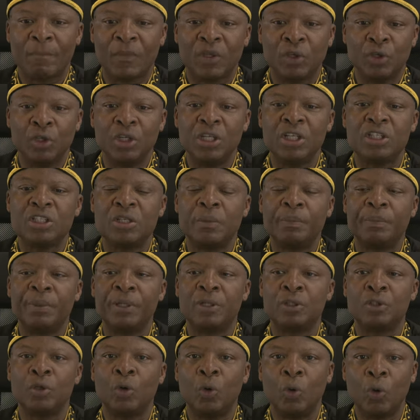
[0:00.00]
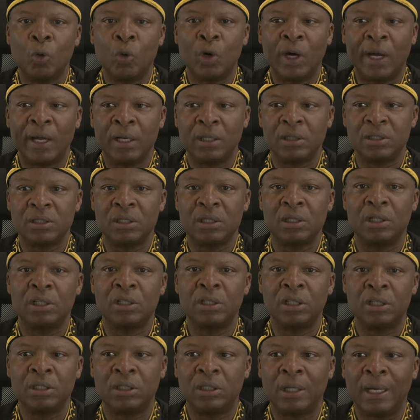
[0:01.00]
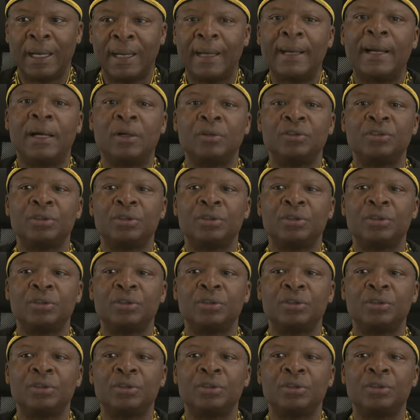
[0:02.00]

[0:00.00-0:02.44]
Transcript: you need to be taught and to learn how